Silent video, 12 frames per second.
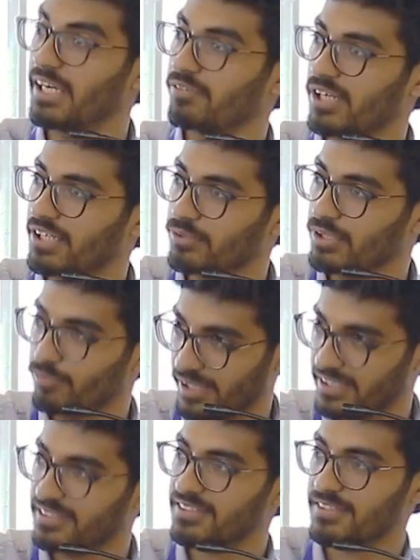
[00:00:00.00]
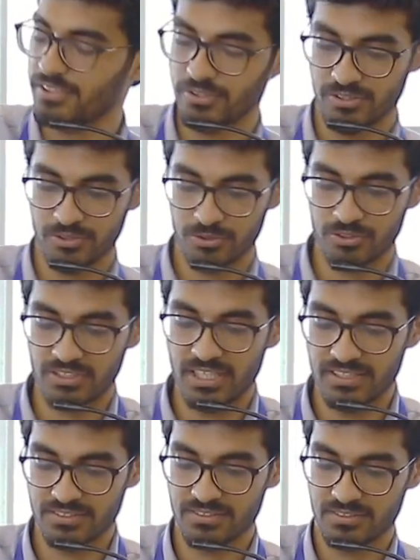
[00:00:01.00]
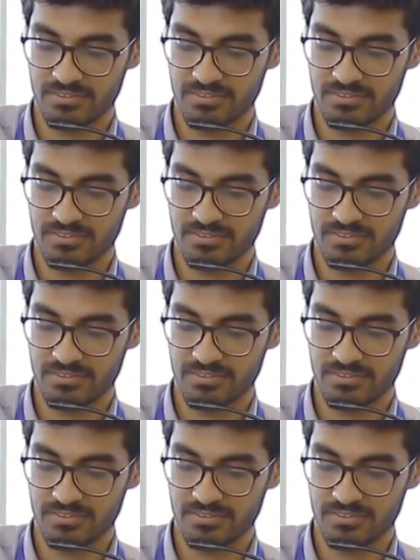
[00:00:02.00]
I would like to invite Sir to the guys.